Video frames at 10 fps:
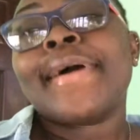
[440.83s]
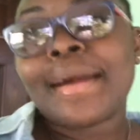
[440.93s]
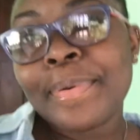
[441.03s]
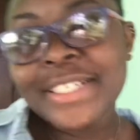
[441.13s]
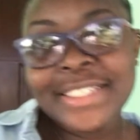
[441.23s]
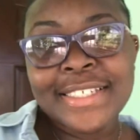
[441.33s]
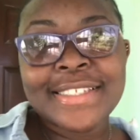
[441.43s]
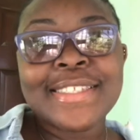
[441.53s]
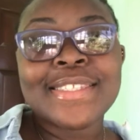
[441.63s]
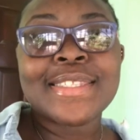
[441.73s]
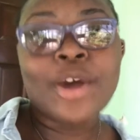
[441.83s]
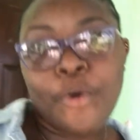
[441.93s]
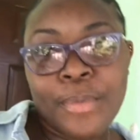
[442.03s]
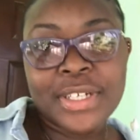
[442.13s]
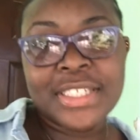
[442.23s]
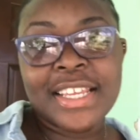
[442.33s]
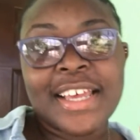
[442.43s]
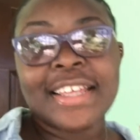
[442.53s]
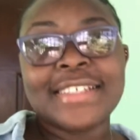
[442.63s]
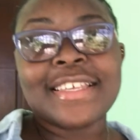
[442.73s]
appreciate it so much,
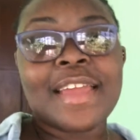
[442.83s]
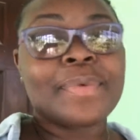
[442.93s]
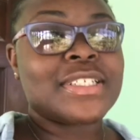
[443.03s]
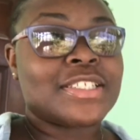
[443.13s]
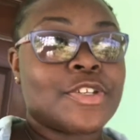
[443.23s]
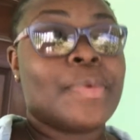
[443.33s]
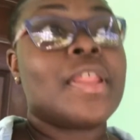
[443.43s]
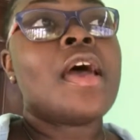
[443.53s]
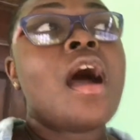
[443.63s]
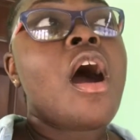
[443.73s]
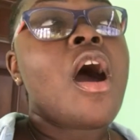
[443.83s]
guys. I appreciate it so much.